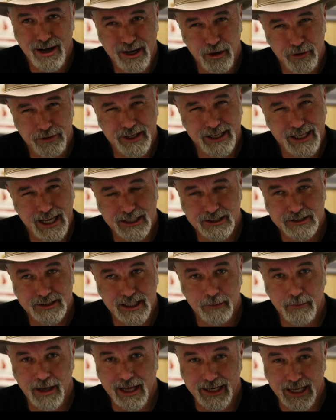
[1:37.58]
I don't think I can
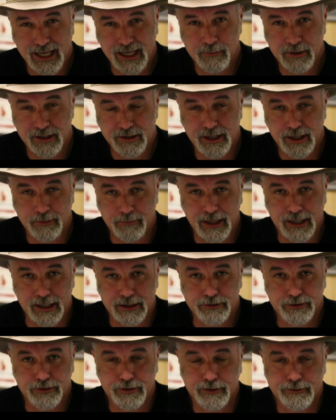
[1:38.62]
say my name in 10
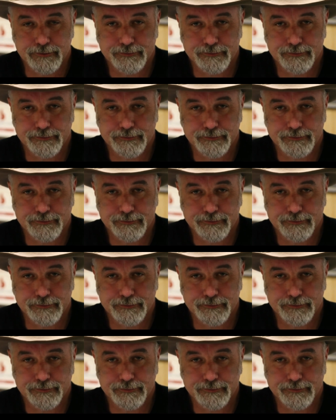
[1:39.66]
minutes.